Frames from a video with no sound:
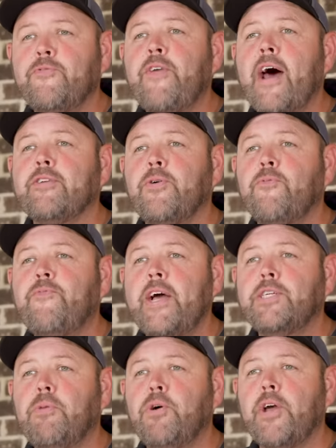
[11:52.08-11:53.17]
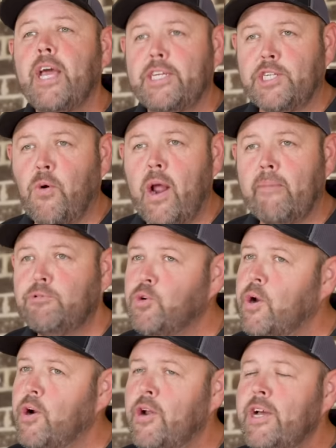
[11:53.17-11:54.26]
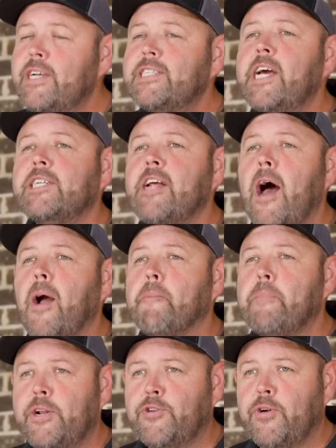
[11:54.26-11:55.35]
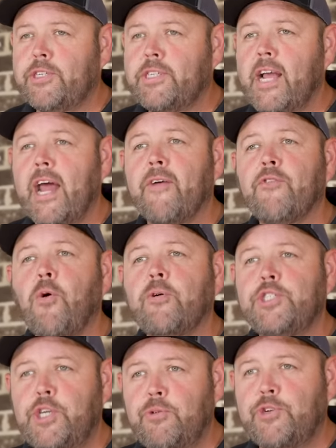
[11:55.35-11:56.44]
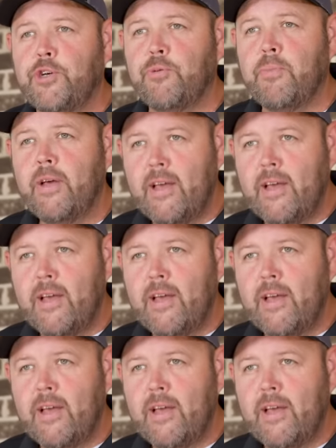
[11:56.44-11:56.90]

can find us on Facebook, Instagram, Twitter, TikTok, Pinterest, and of course, YouTube.